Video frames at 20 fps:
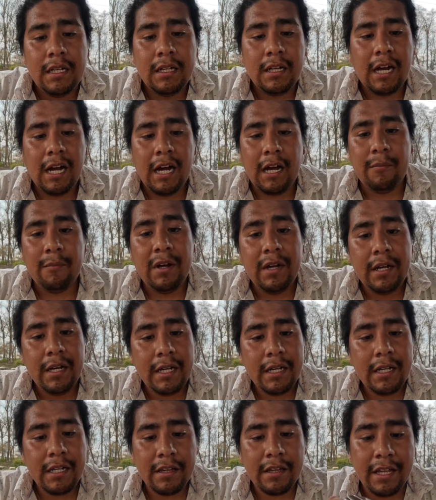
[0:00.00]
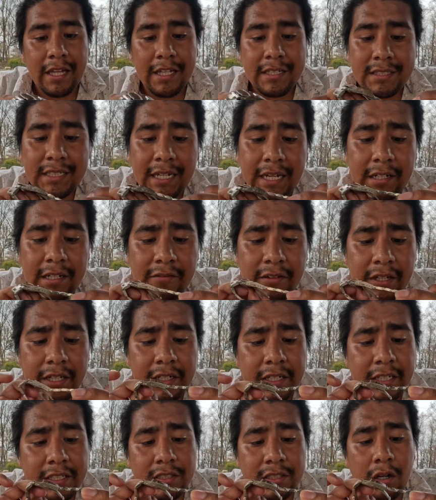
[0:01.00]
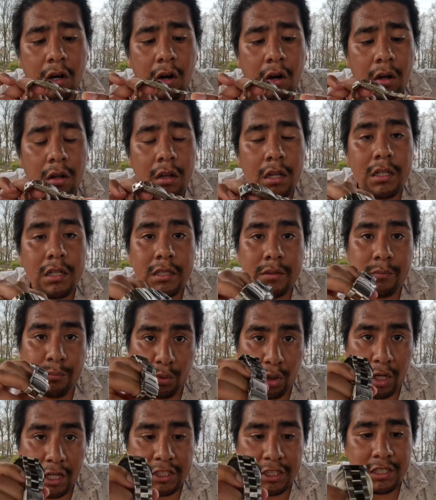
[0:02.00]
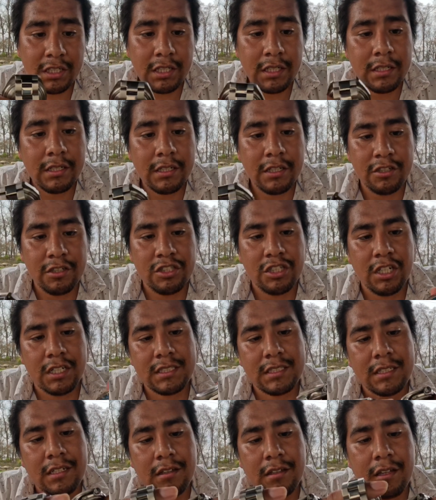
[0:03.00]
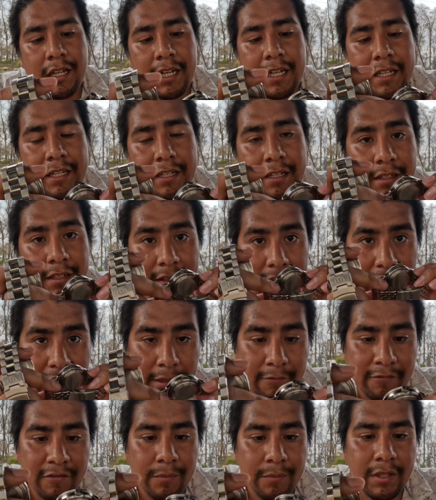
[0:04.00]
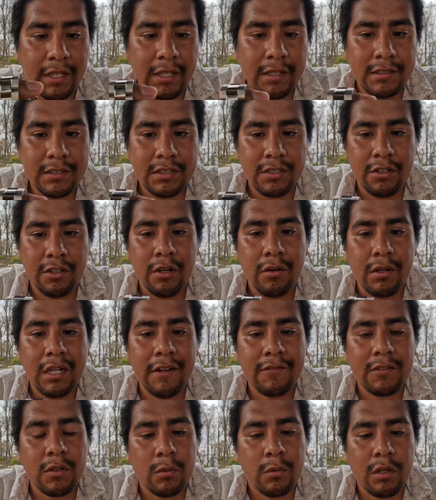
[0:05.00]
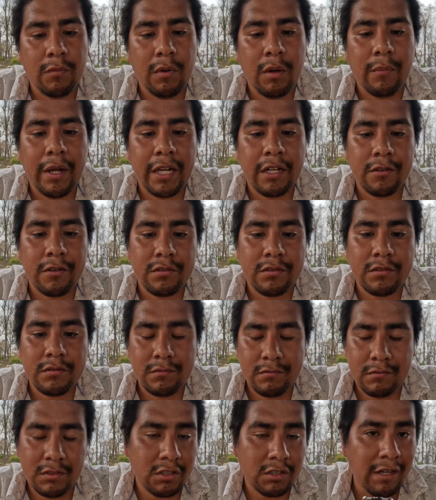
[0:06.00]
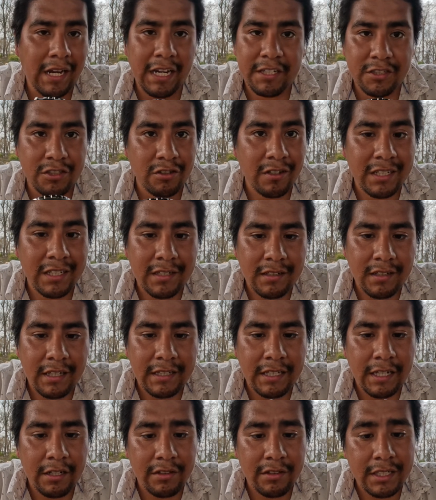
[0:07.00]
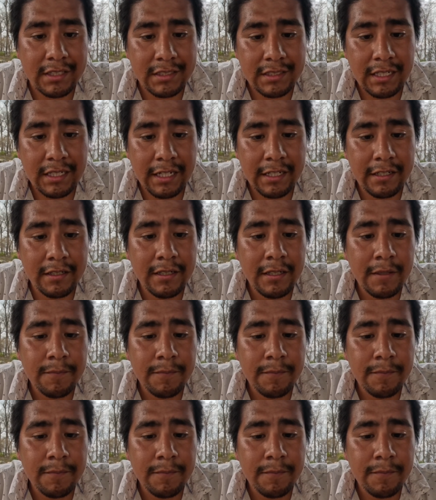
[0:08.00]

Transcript: The inside of it is all brushed, just like the Amphibia, so you don't have to worry about micro scratches or anything like that on the inside.